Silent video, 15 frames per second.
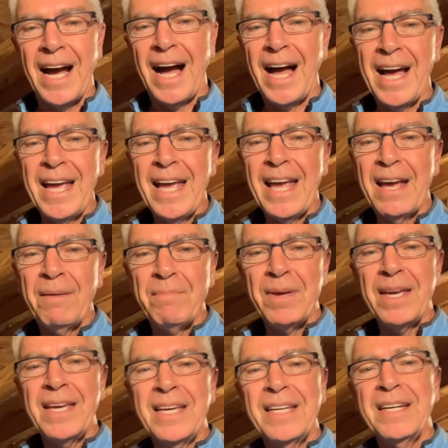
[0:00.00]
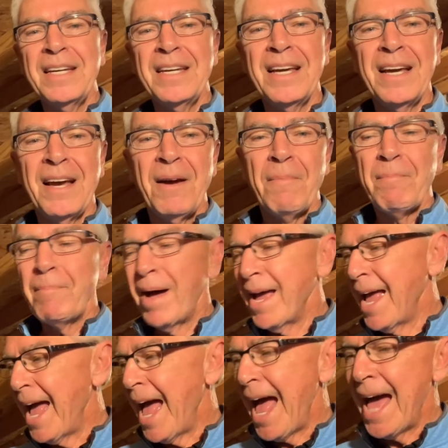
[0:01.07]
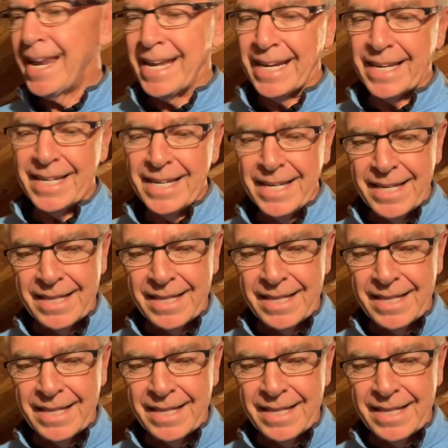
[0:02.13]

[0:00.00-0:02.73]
I am in my attic.